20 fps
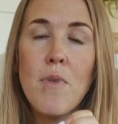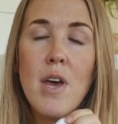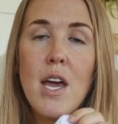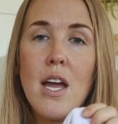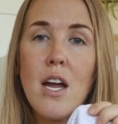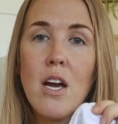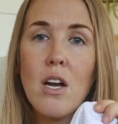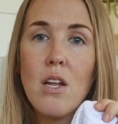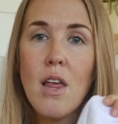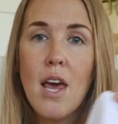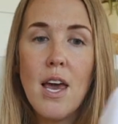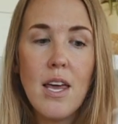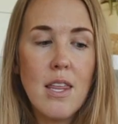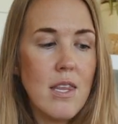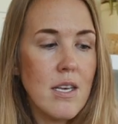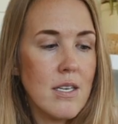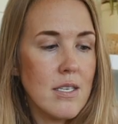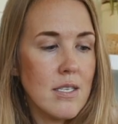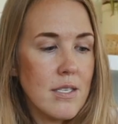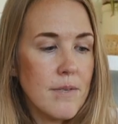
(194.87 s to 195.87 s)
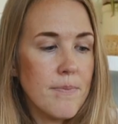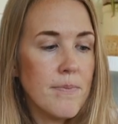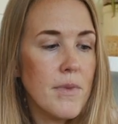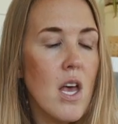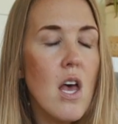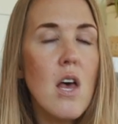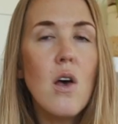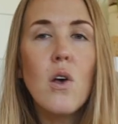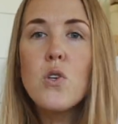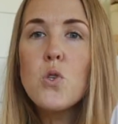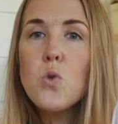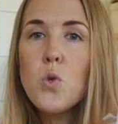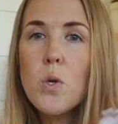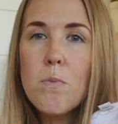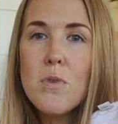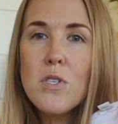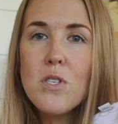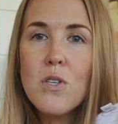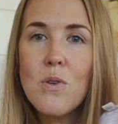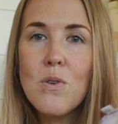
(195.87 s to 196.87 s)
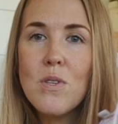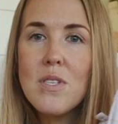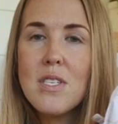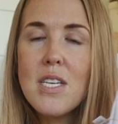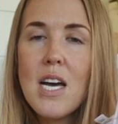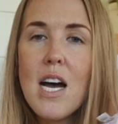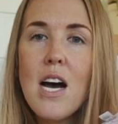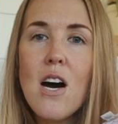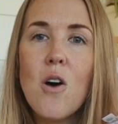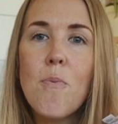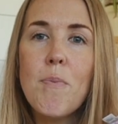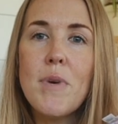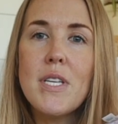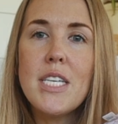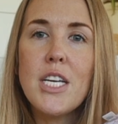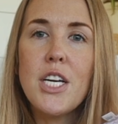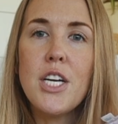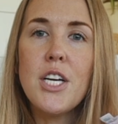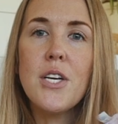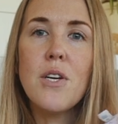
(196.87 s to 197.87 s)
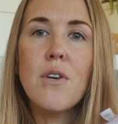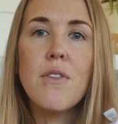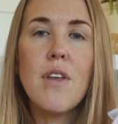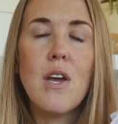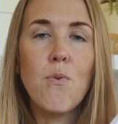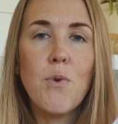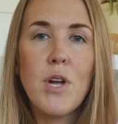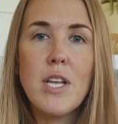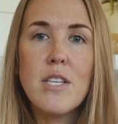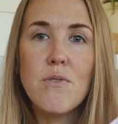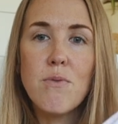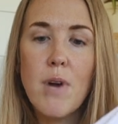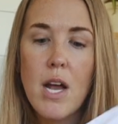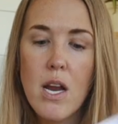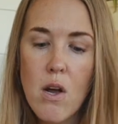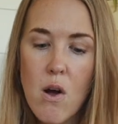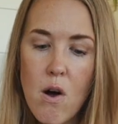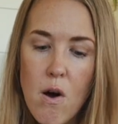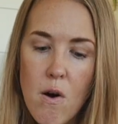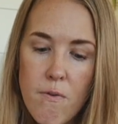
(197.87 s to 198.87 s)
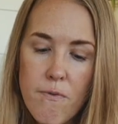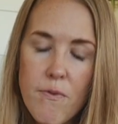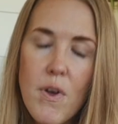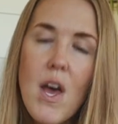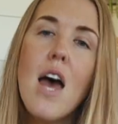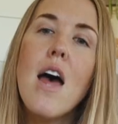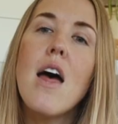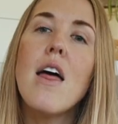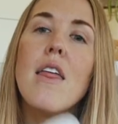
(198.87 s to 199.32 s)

They are like this swimsuit style material. They rinse right off.